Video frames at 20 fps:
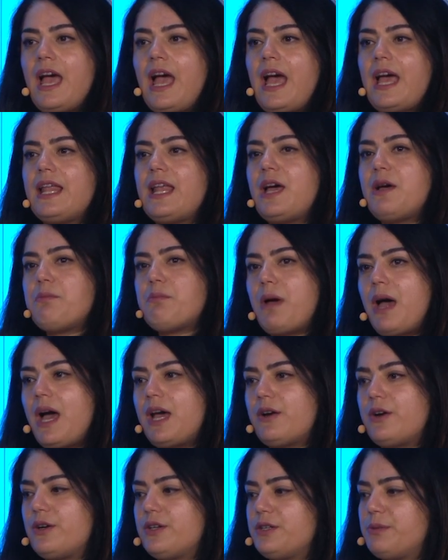And that
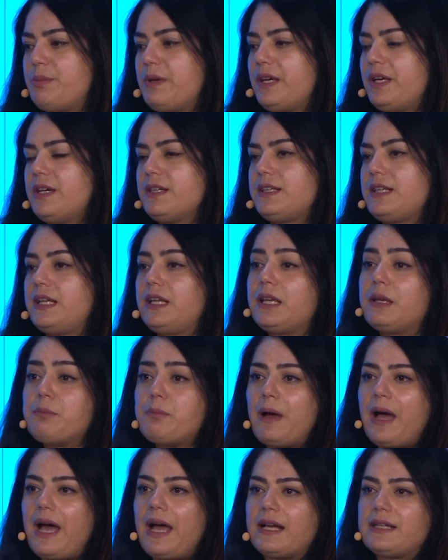matters because it
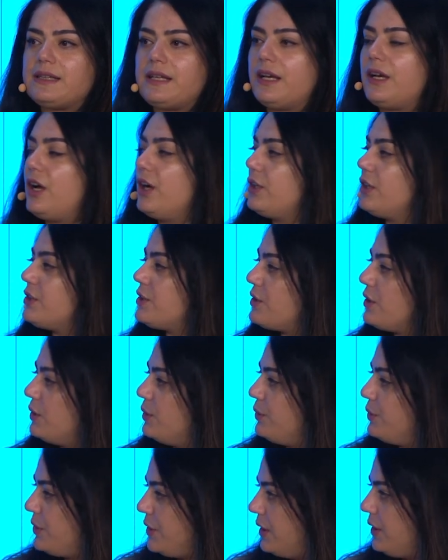impacts the kind of
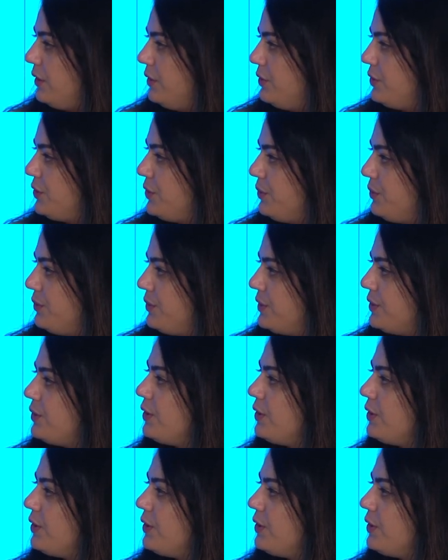solution you choose.